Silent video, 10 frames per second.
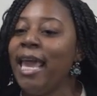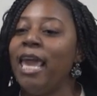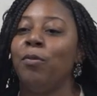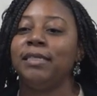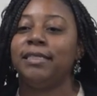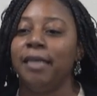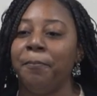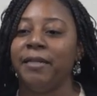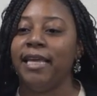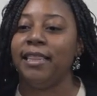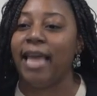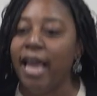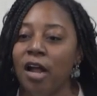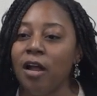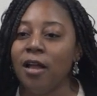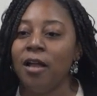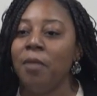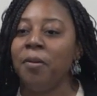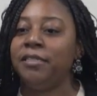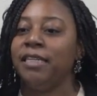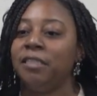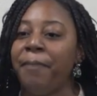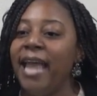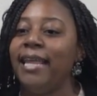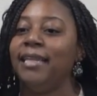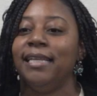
He was simply there participating,